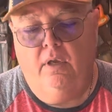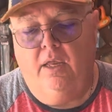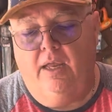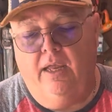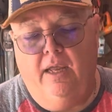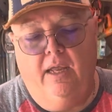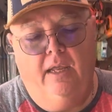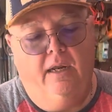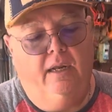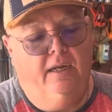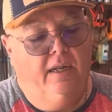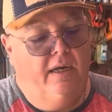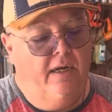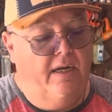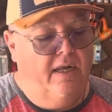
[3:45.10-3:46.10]
And
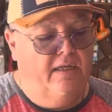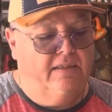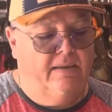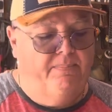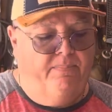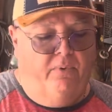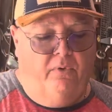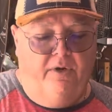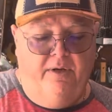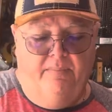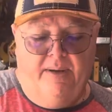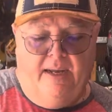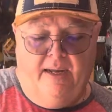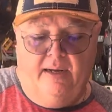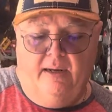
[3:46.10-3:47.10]
then it has a poly
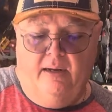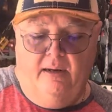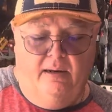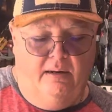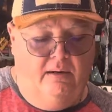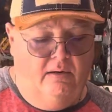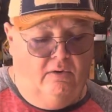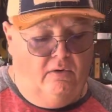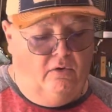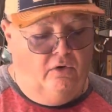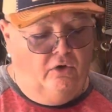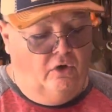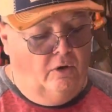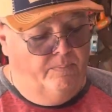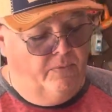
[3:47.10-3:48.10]
bag on
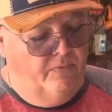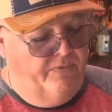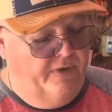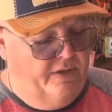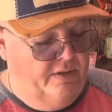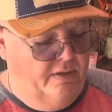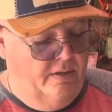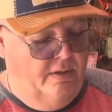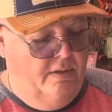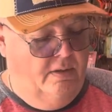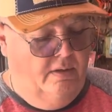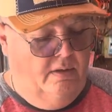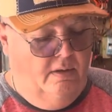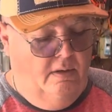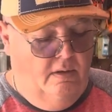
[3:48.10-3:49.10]
top of it.
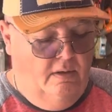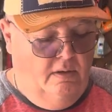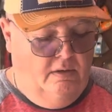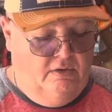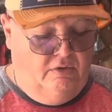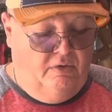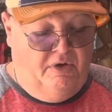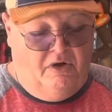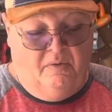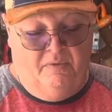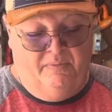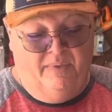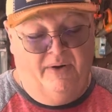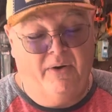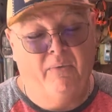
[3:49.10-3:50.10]
So it comes
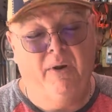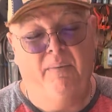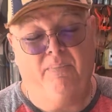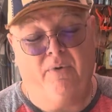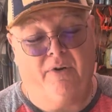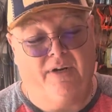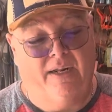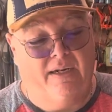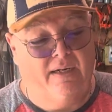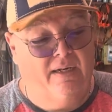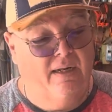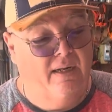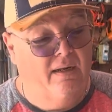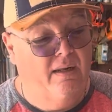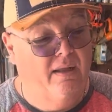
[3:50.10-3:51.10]
very well
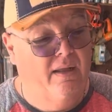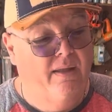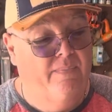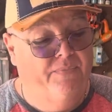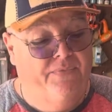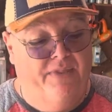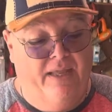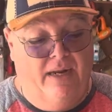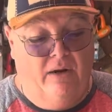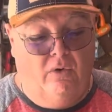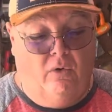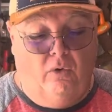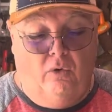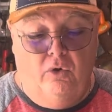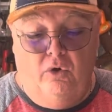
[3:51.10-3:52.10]
protected. Then
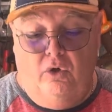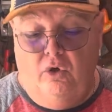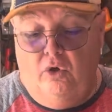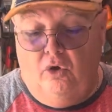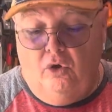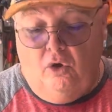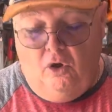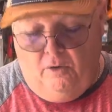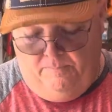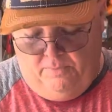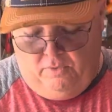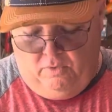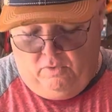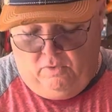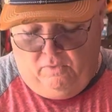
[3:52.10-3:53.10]
on top
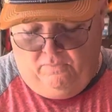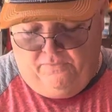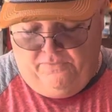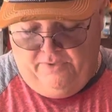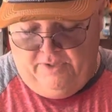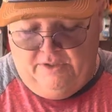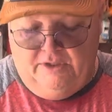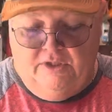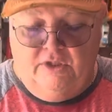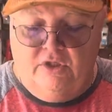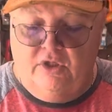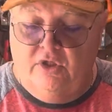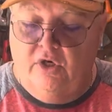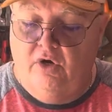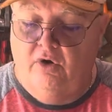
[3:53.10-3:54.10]
of the
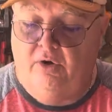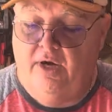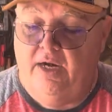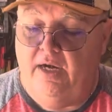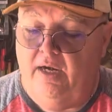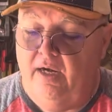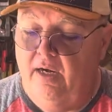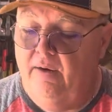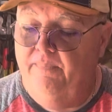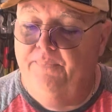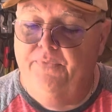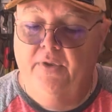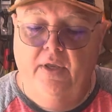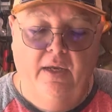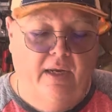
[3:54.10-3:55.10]
screen,
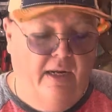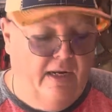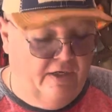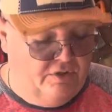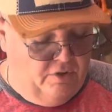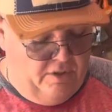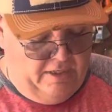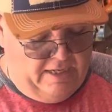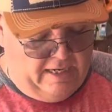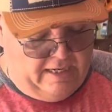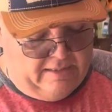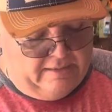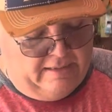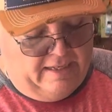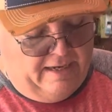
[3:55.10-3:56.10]
it actually
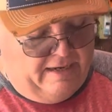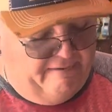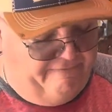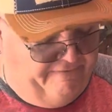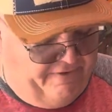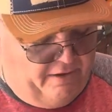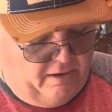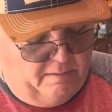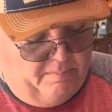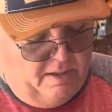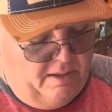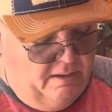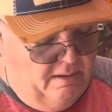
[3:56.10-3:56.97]
has like a film